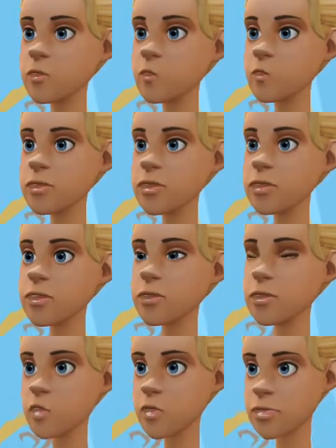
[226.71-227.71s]
strengthened
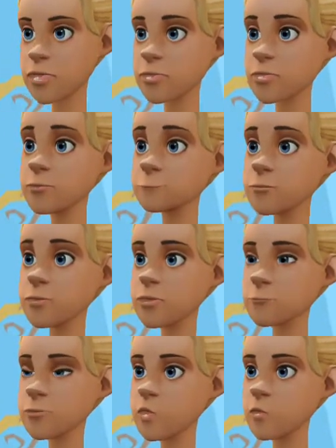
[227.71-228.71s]
through the
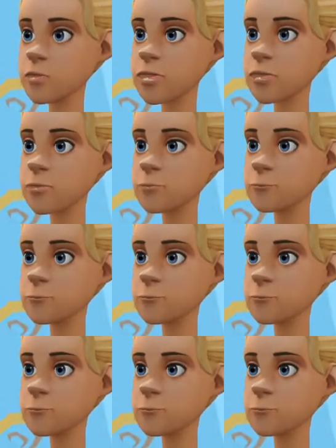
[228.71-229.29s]
transplant process.